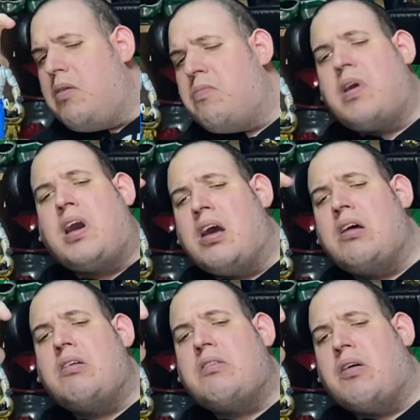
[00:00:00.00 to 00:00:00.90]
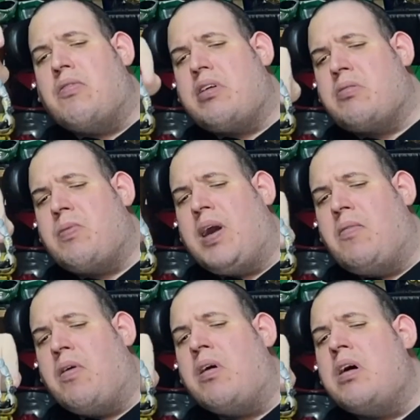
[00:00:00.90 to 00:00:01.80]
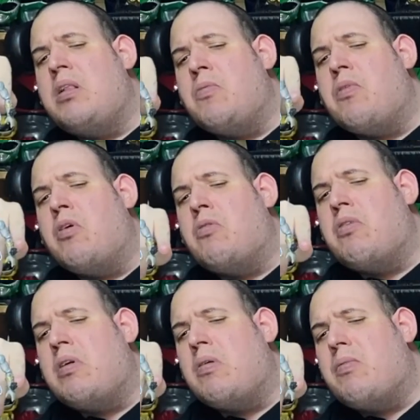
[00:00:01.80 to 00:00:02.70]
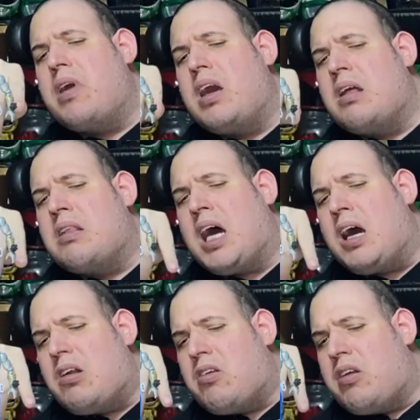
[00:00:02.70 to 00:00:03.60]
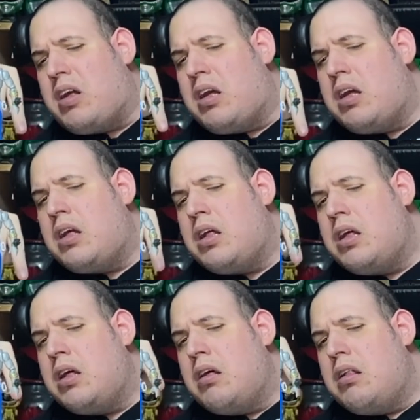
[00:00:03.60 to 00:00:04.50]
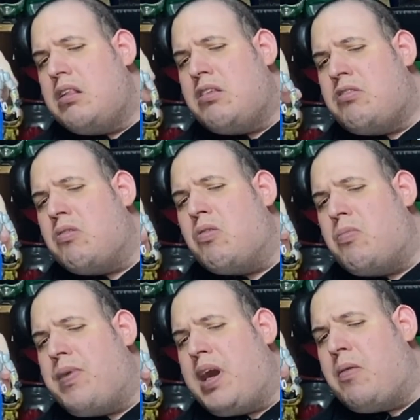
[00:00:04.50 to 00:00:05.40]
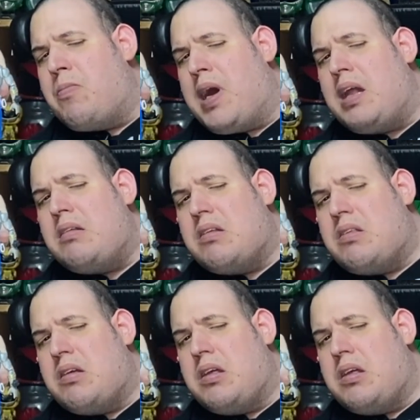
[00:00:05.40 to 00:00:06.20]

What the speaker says: because I've explained why: the morpher not being attached, the sword being bent,